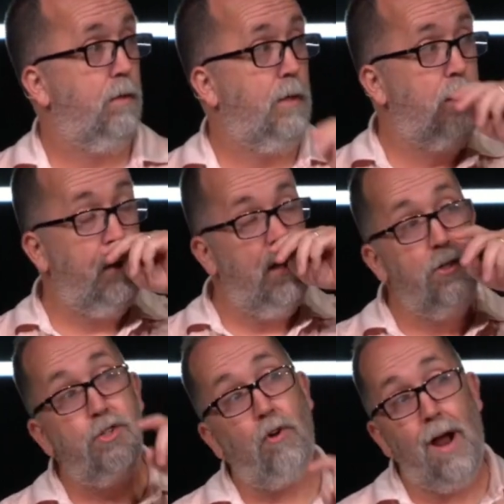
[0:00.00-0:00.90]
It, it
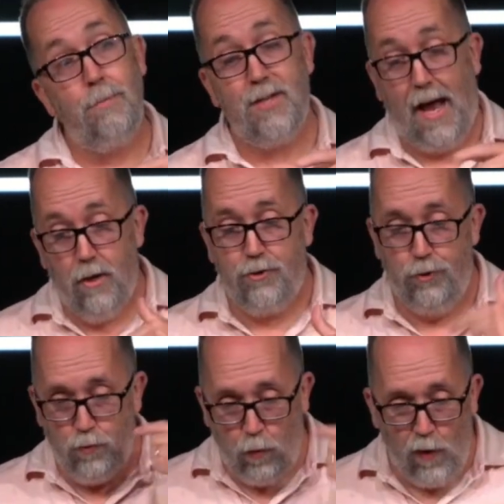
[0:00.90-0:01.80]
describes how
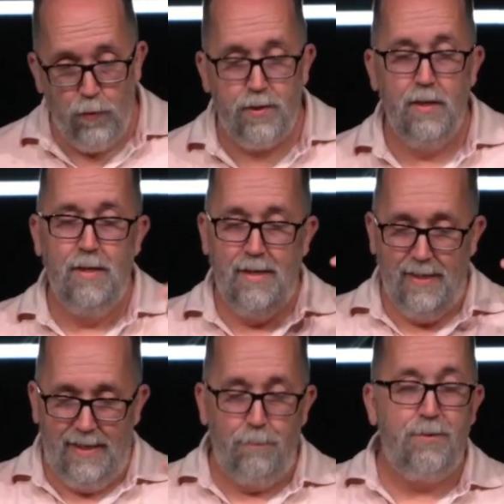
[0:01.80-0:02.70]
to, quote,
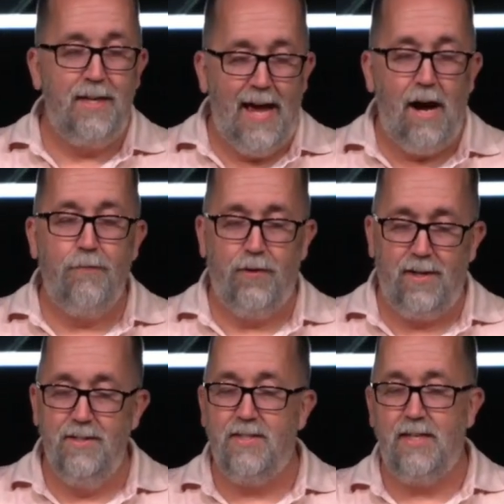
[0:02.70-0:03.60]
empty out the
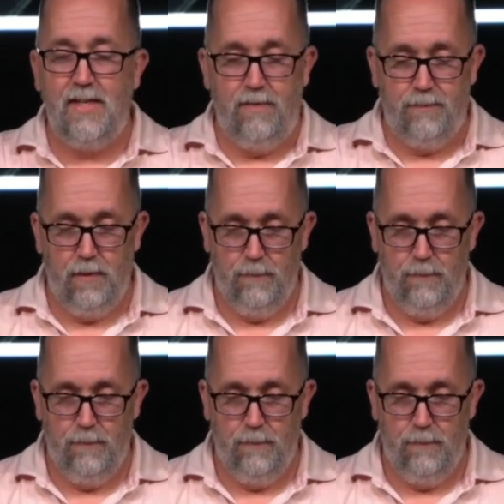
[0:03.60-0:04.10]
conceived.